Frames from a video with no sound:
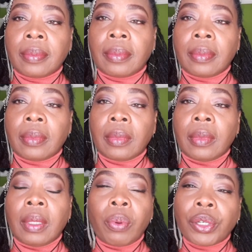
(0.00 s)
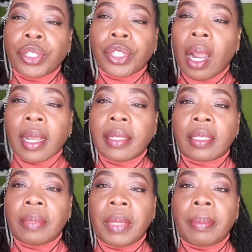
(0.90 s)
You go on a date and
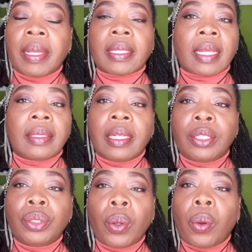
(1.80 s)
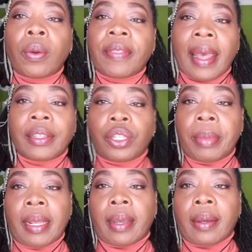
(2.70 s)
before you know it, they're starting to call you
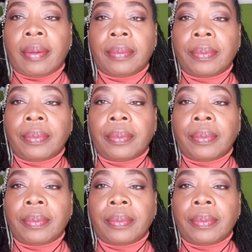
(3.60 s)
babe.